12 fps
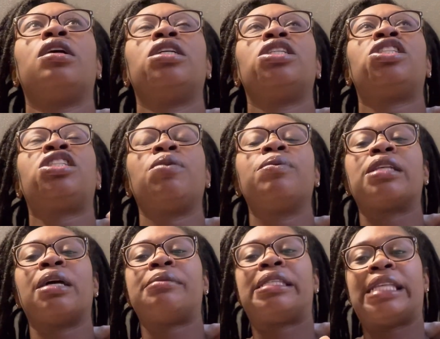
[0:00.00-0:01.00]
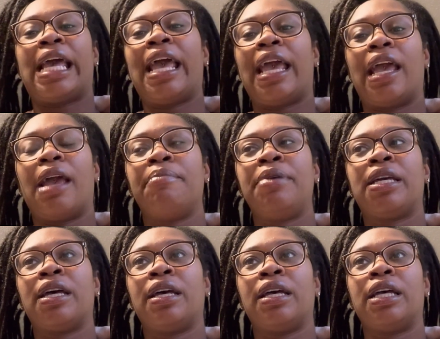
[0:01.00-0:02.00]
she was upset
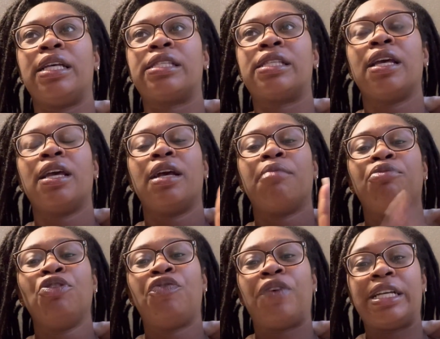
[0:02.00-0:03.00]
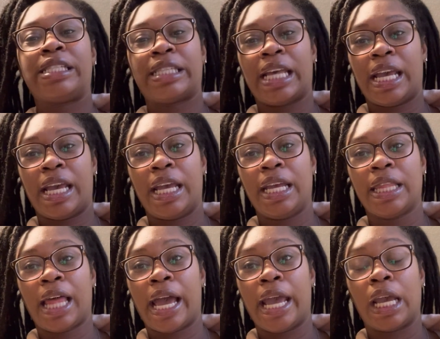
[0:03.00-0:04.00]
because Blueface said he
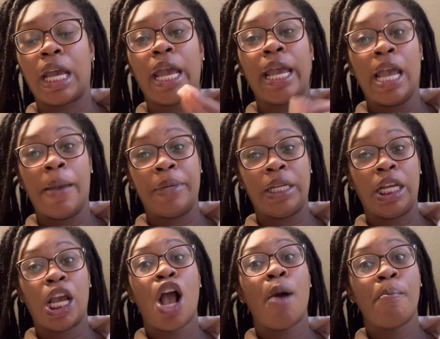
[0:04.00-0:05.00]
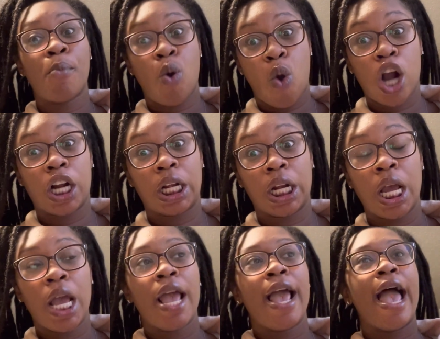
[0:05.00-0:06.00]
like Ebony.
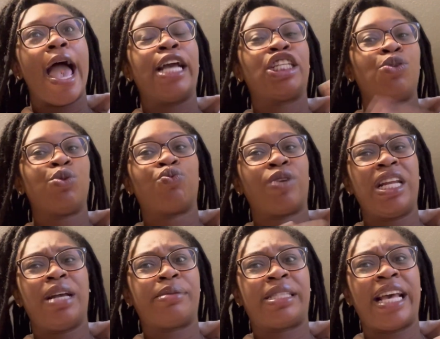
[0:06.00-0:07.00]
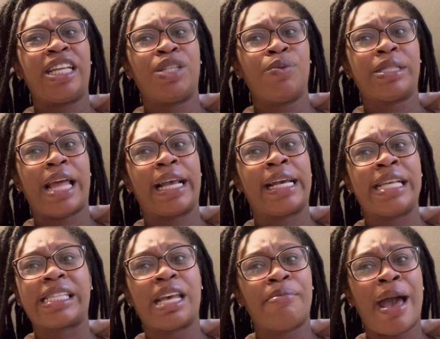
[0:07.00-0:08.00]
And she was really upset. She was like
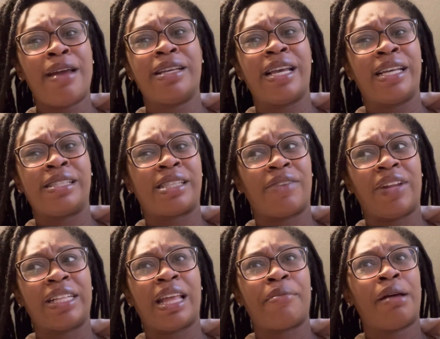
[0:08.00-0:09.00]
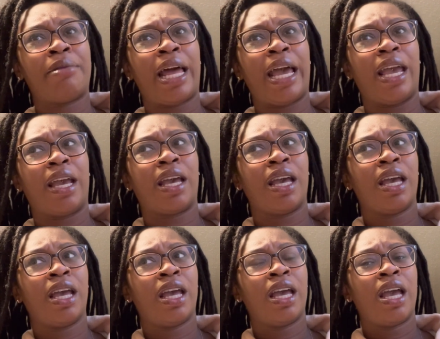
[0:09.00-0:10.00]
cussing him out and stuff like that. But I'm like,
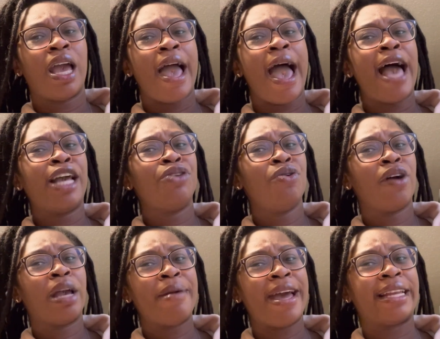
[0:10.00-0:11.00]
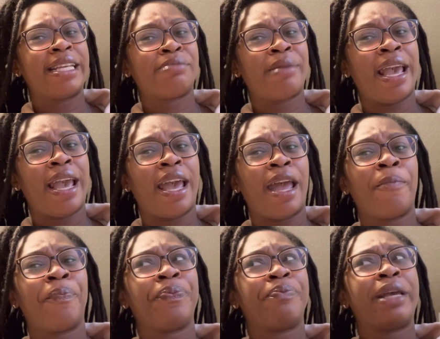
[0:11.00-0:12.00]
how you gonna get mad at this man
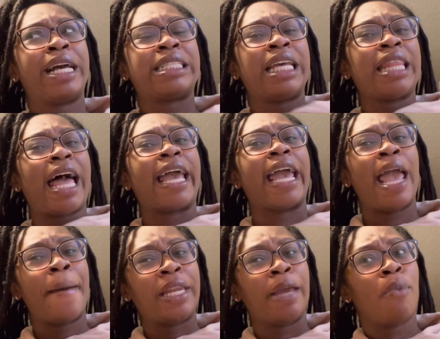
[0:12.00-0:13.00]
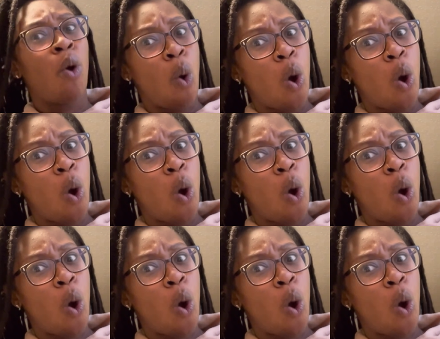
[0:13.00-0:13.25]
because he like Ebony?